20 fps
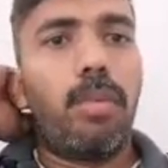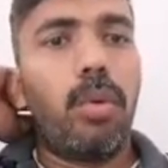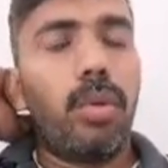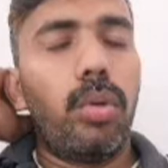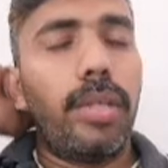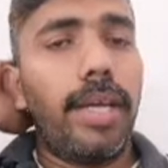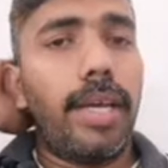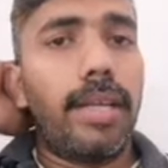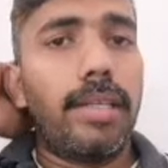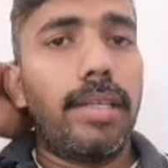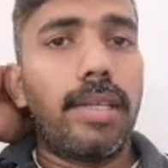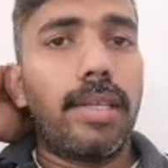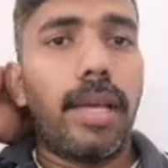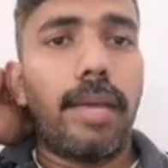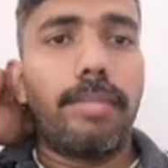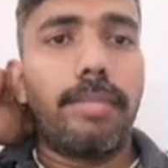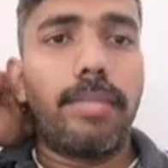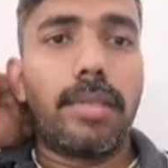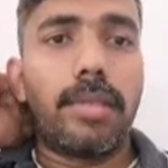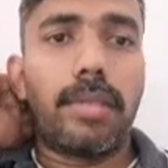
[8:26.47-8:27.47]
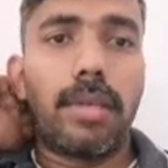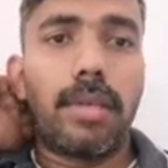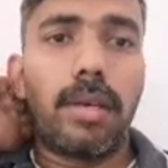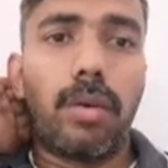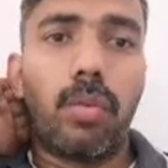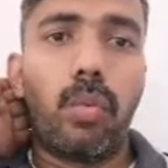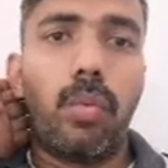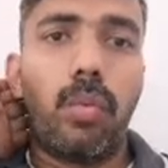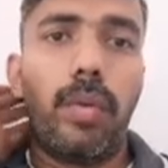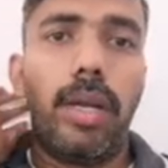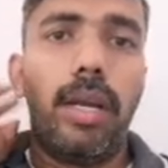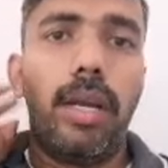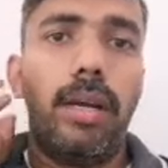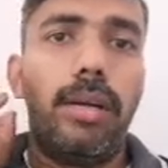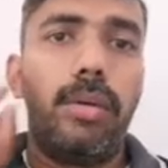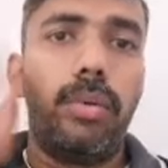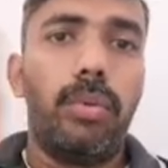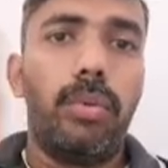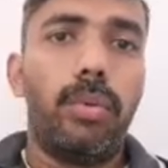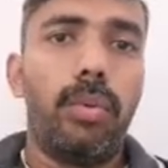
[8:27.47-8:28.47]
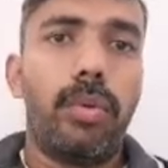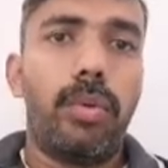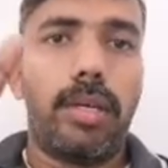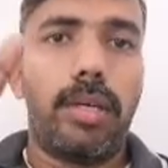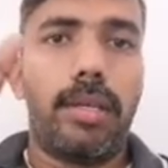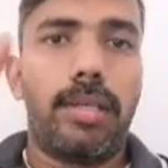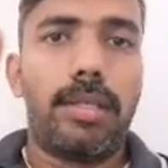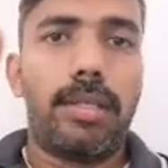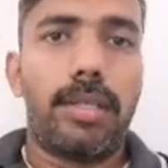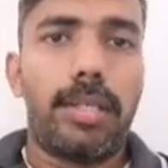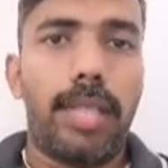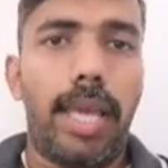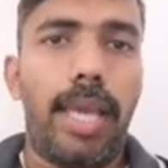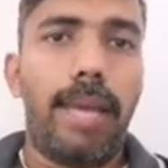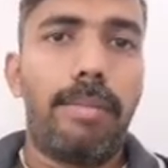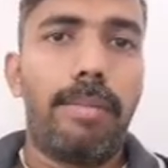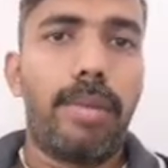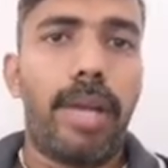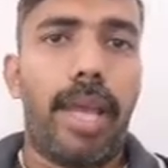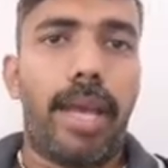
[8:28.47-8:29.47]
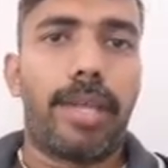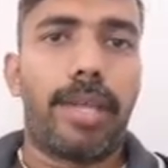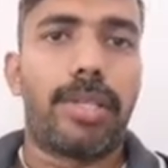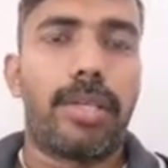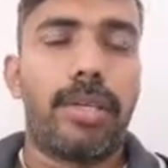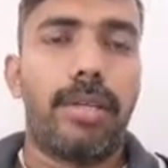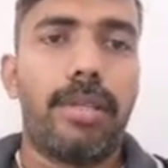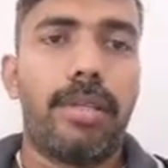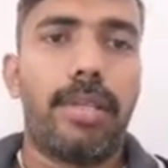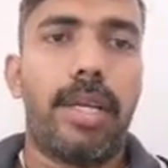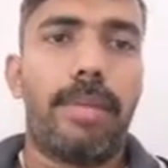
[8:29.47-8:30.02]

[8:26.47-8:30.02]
both the enzymes will do a same reaction.